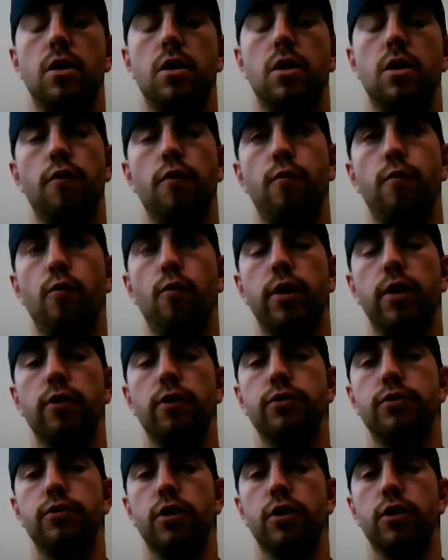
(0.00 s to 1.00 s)
4
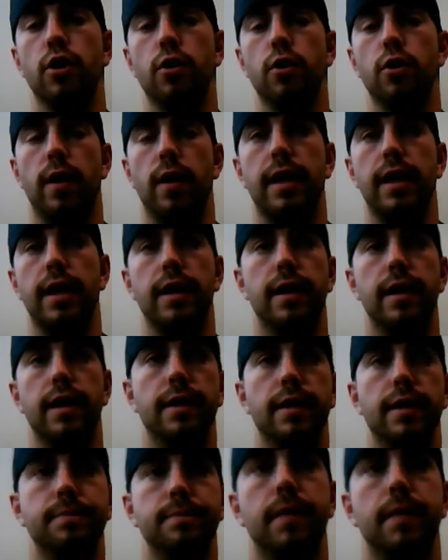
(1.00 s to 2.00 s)
years ago,
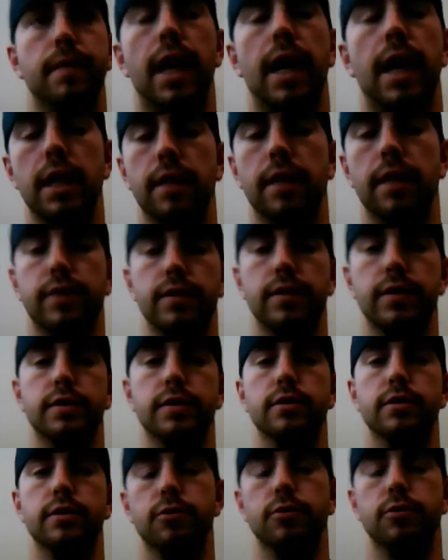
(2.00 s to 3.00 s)
I left this
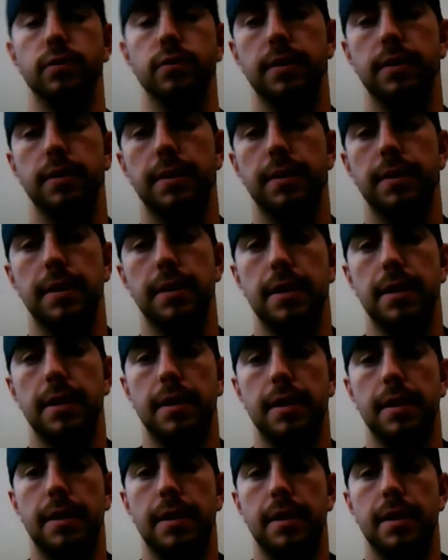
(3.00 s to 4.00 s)
industry.
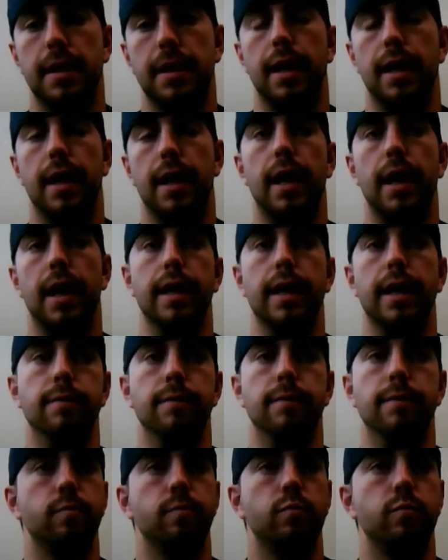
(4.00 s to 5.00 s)
I
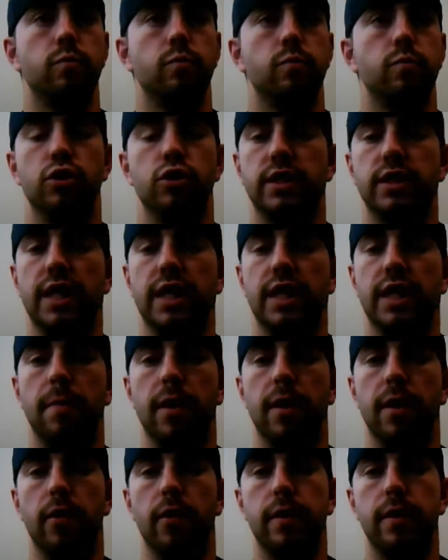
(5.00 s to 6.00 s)
just got
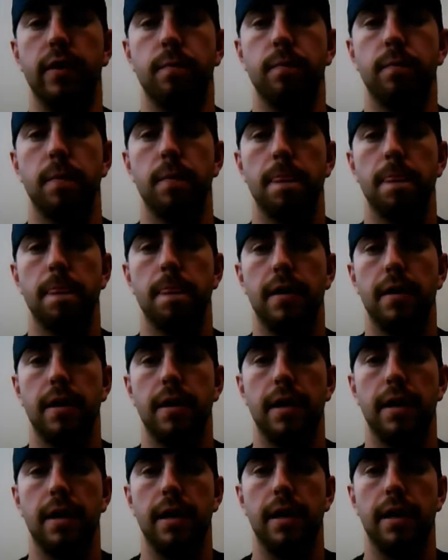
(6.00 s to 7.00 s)
married,
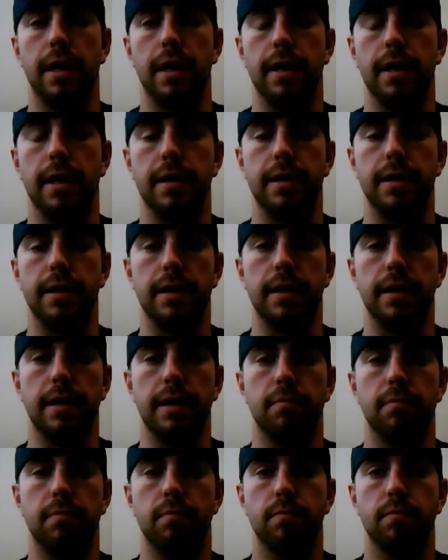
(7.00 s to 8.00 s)
and
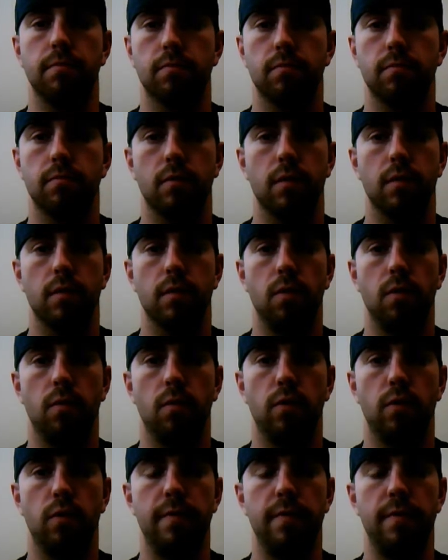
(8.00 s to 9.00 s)

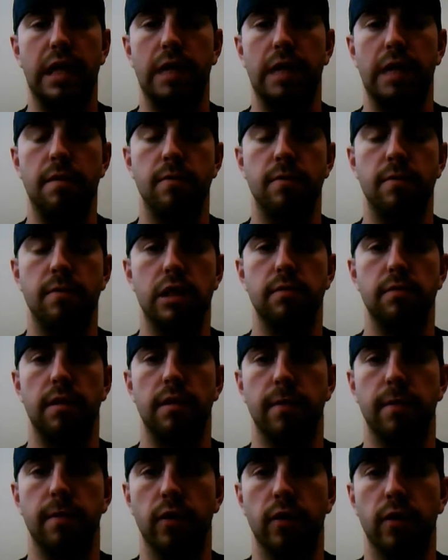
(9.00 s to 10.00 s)
one of my commitments to
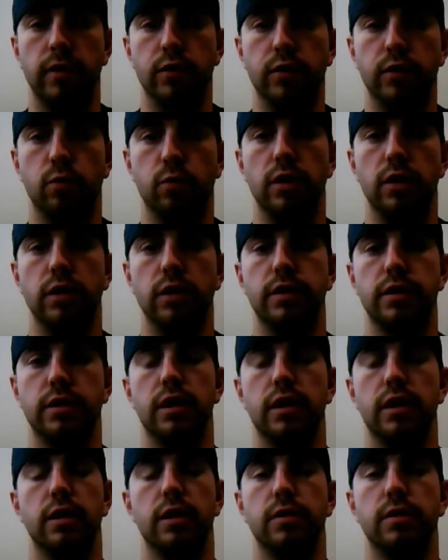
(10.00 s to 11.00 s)
my marriage was
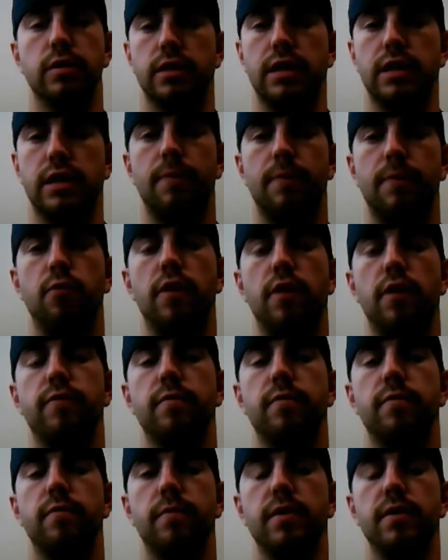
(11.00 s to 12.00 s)
to step away
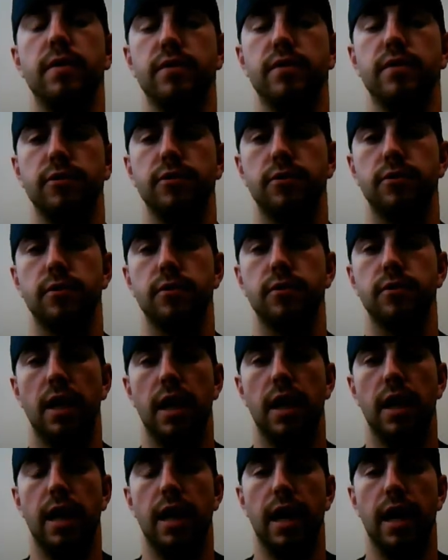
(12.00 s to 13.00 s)
from the business.
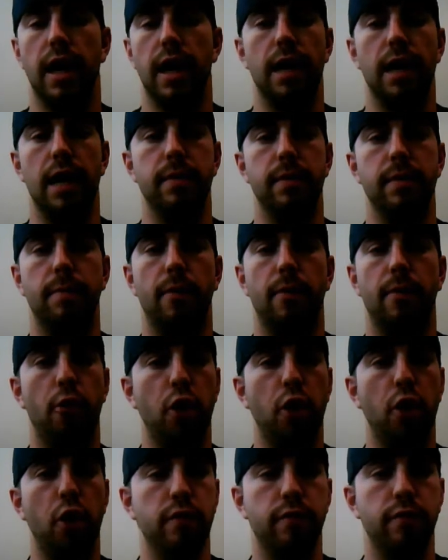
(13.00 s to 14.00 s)
I had been a
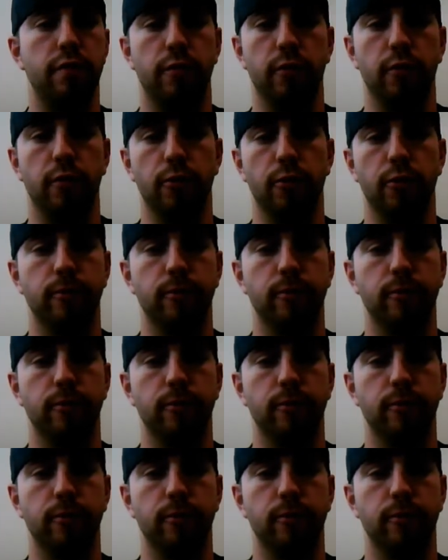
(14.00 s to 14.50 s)
part of it for